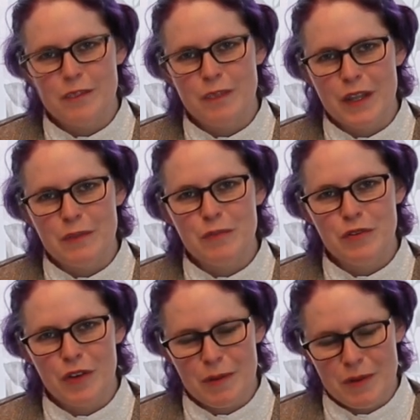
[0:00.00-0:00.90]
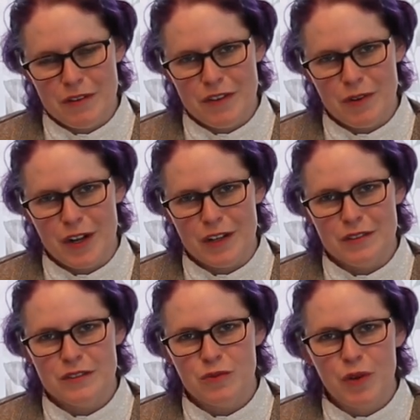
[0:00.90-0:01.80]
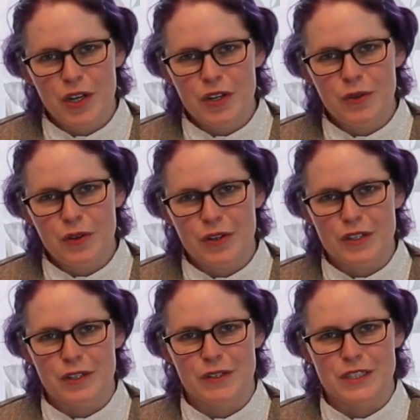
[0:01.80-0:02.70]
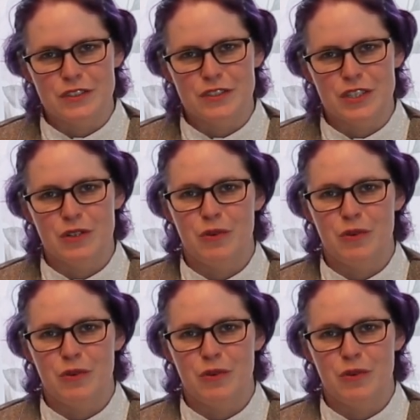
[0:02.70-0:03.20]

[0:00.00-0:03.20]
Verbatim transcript: But before I bid farewell, what are you currently researching,